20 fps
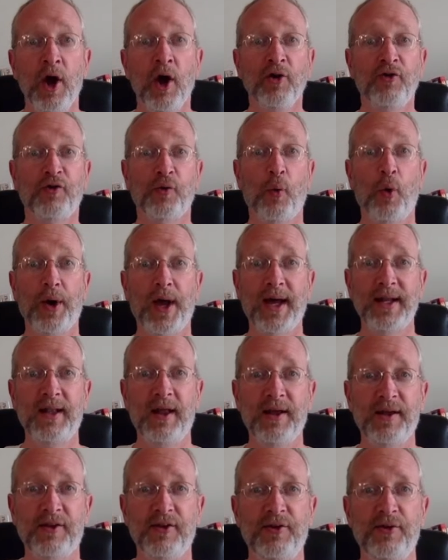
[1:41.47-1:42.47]
So what I'd
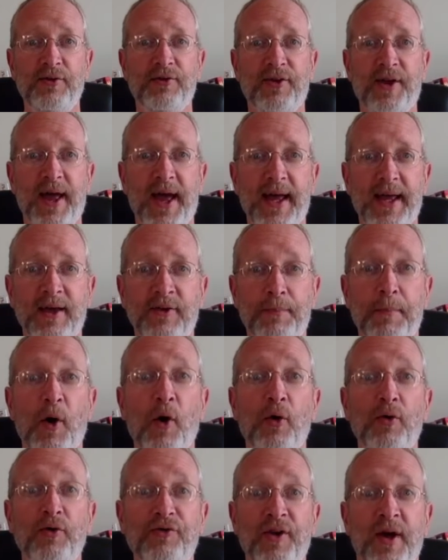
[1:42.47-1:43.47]
like to do today is
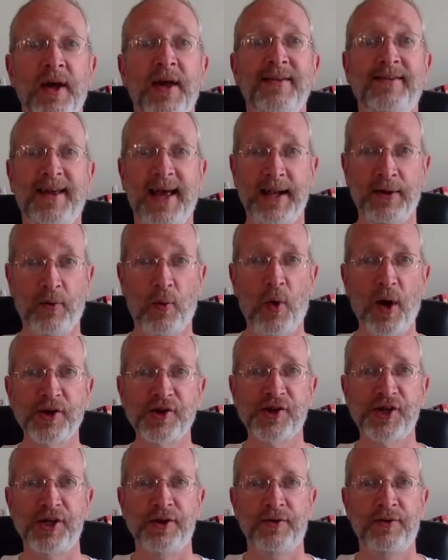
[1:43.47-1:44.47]
pose 10
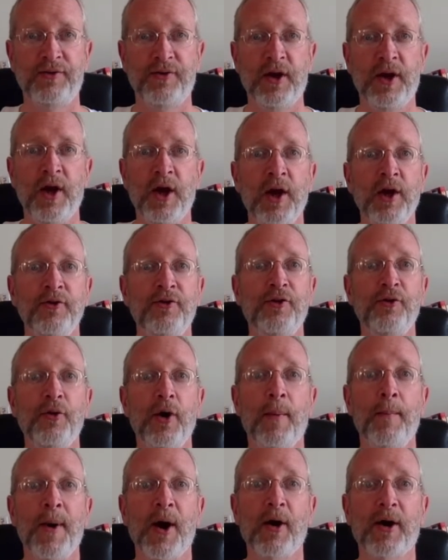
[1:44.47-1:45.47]
questions to
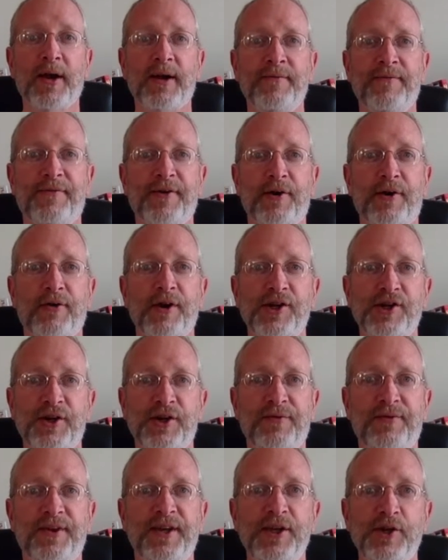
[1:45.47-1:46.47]
American Federation
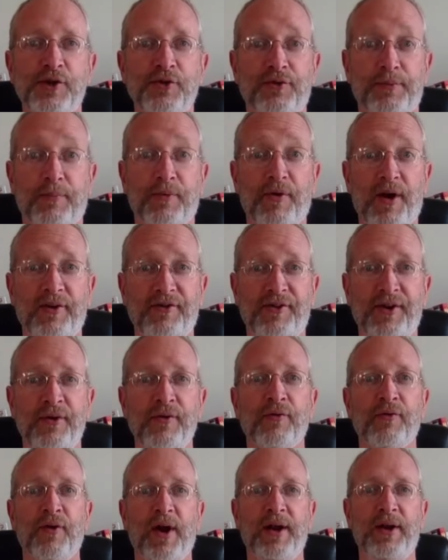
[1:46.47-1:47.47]
of Teachers President
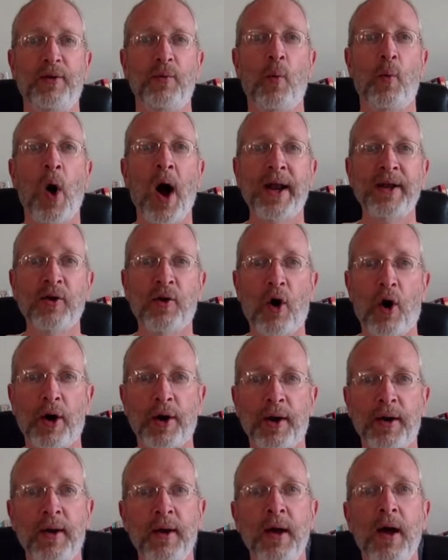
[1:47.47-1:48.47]
Randi
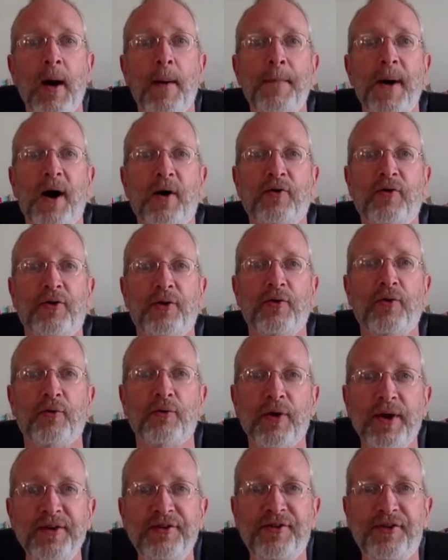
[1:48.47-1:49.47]
Weingarten about critical
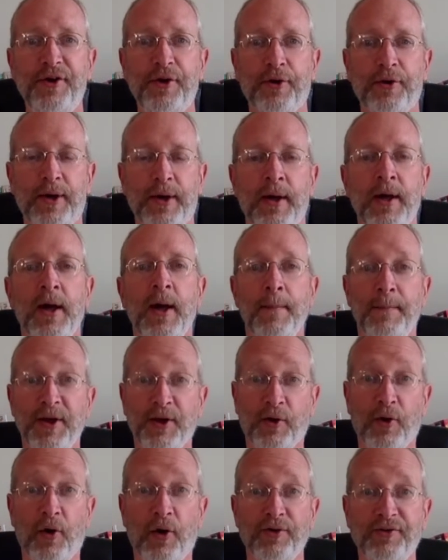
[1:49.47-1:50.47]
race theory.
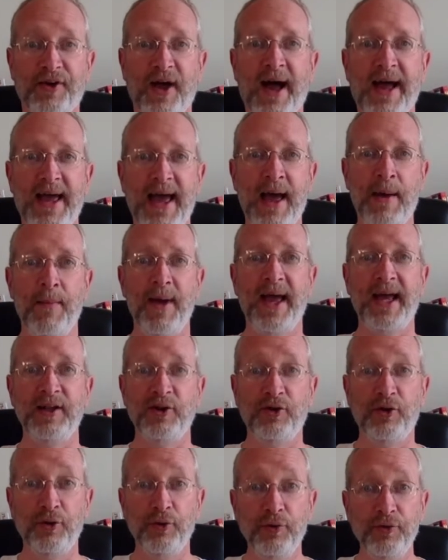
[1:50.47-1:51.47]
Because I am a
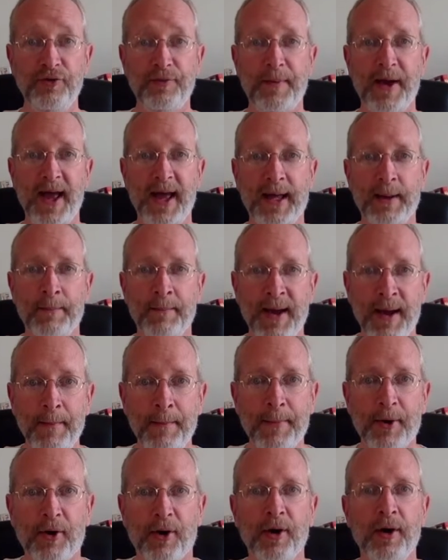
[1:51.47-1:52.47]
dues-paying
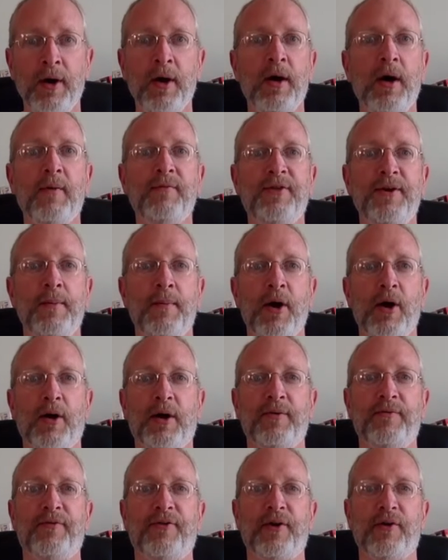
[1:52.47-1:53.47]
member of the
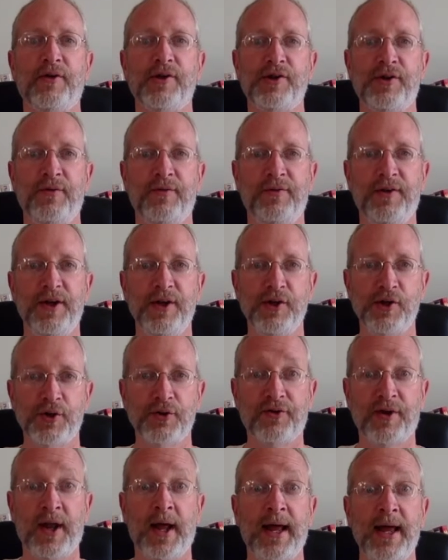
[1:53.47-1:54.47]
American Federation of
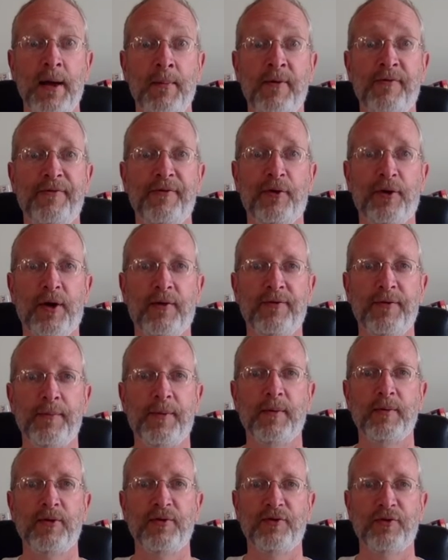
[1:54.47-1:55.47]
Teachers and I am a Philadelphia
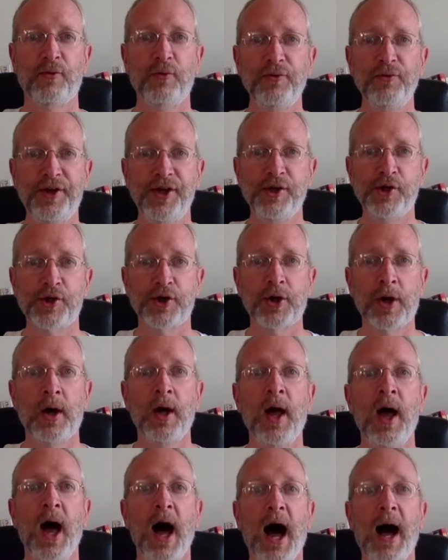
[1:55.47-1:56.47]
public school teacher,
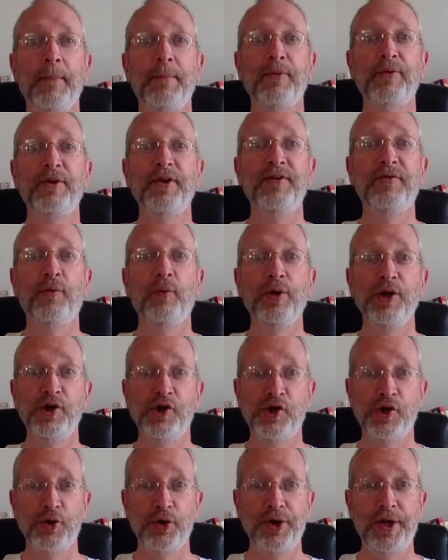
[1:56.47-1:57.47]
I believe we
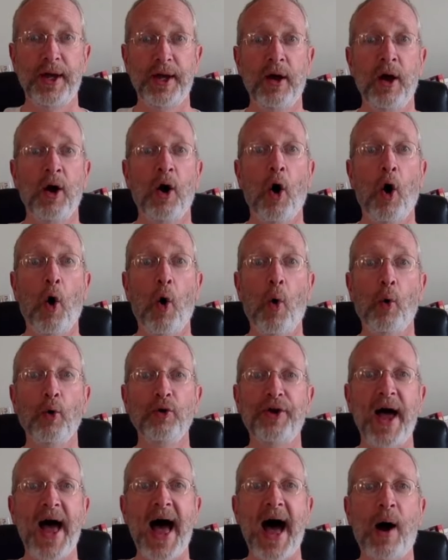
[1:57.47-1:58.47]
should
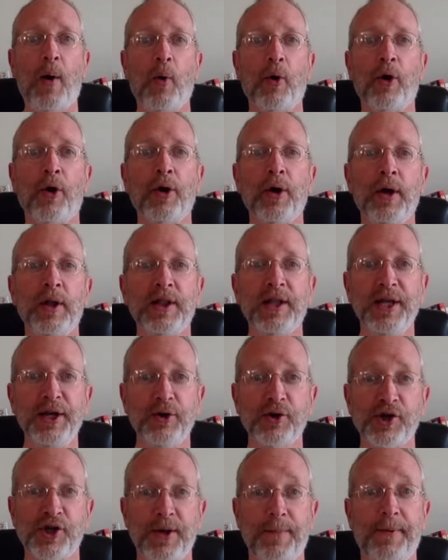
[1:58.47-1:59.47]
hold our
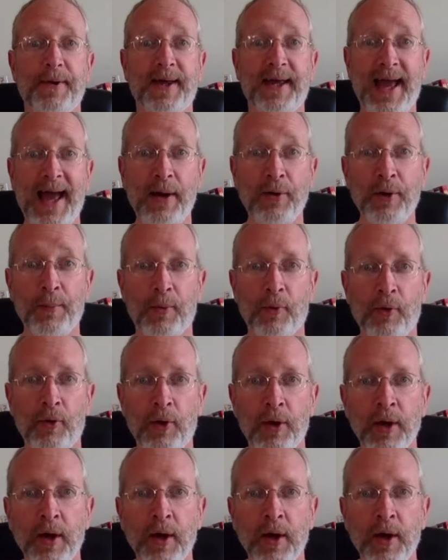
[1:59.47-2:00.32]
leadership accountable,